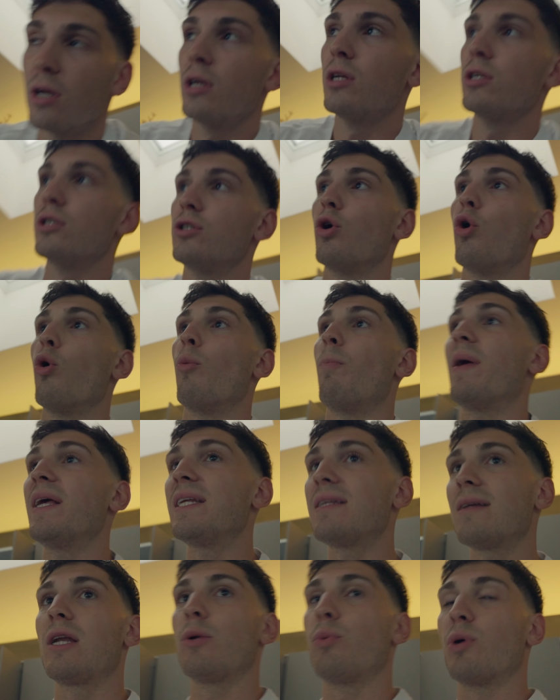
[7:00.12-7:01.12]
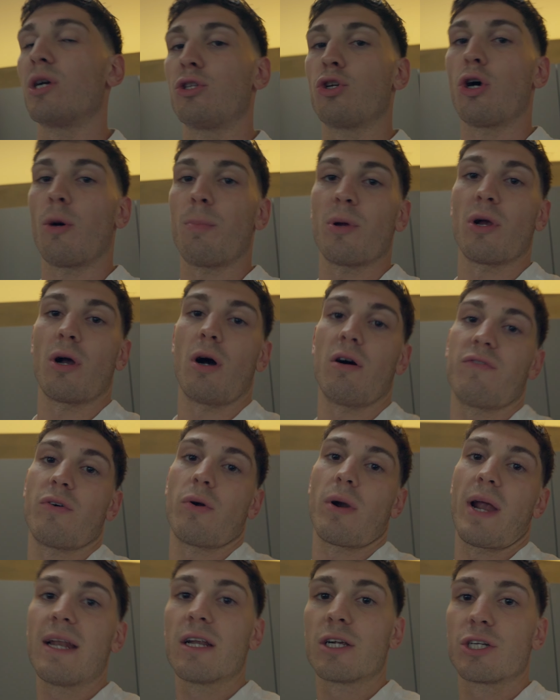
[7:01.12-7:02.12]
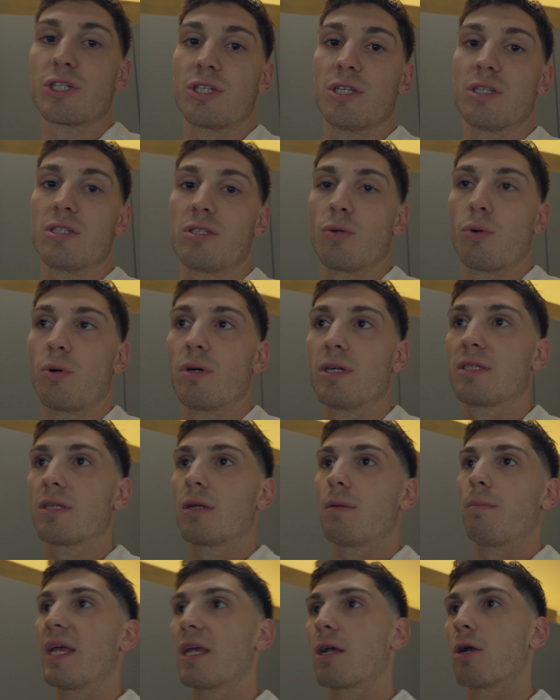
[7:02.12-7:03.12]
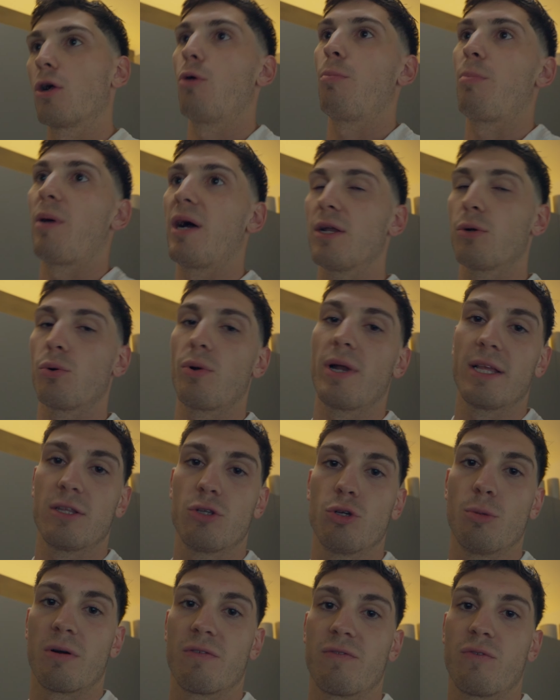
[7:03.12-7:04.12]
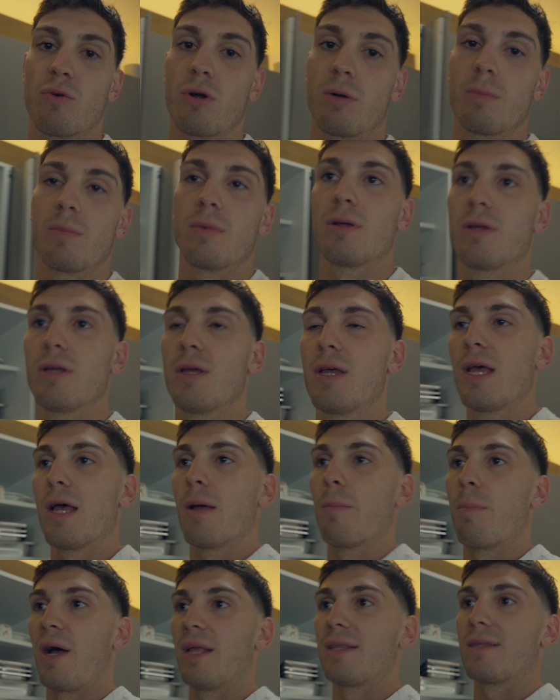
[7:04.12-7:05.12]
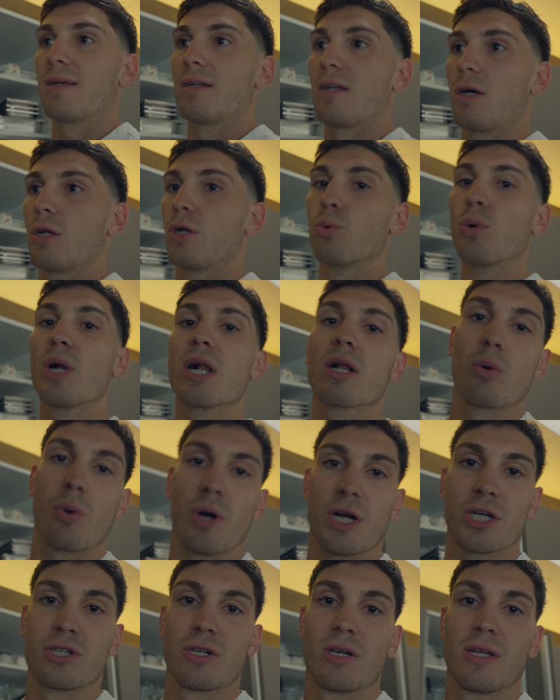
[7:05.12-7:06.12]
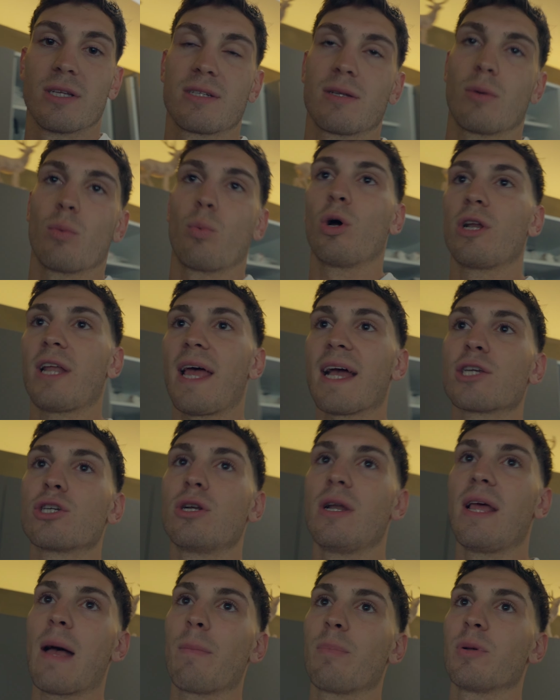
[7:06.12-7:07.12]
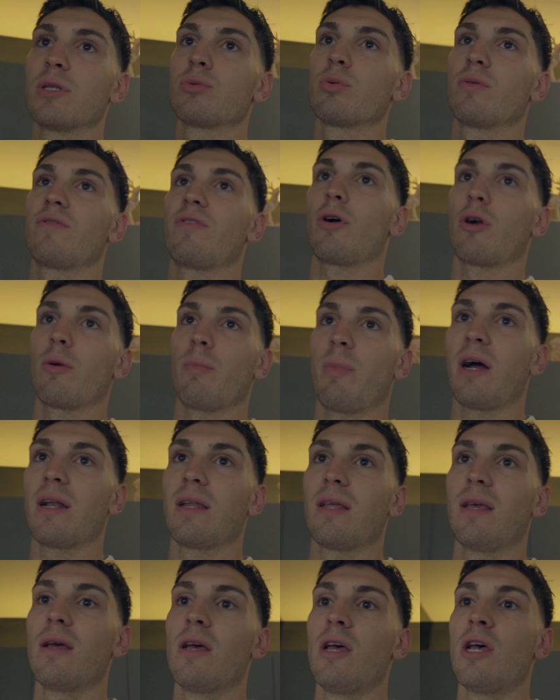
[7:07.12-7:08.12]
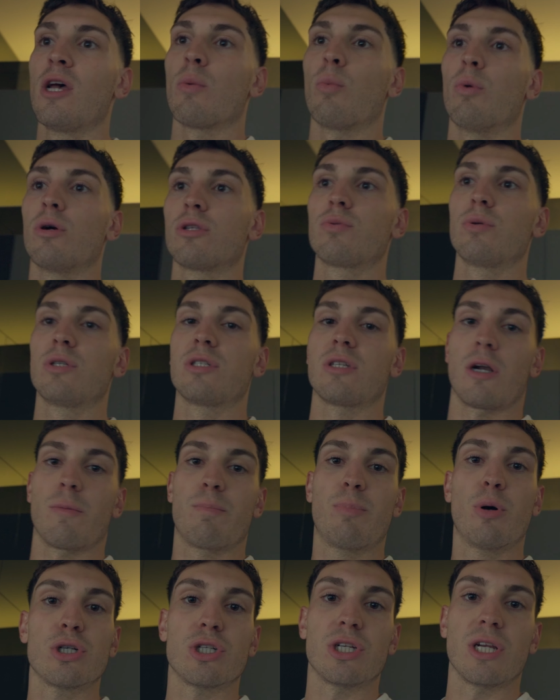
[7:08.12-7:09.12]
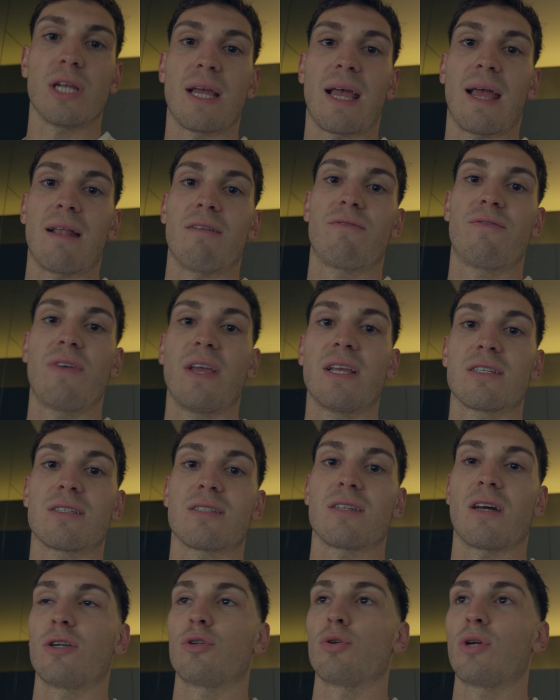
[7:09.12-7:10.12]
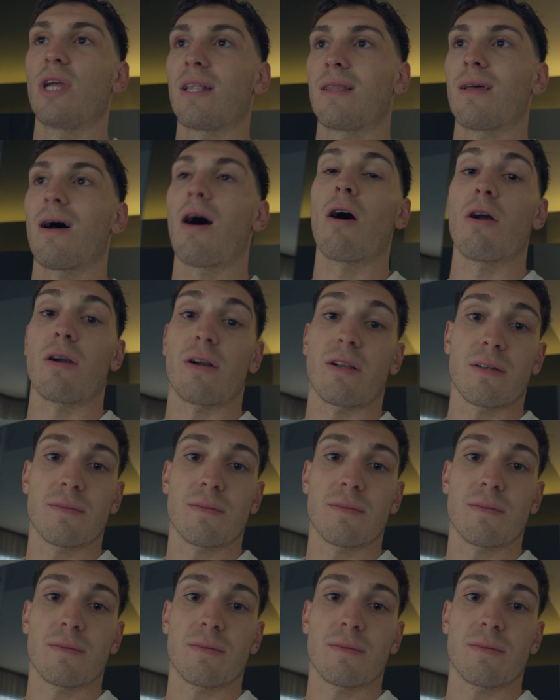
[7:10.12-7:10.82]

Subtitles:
So basically we're topping off our energy stores, making our body ready to perform. But now the real question is, what actually happens with our body once we start pushing and things start to get hard?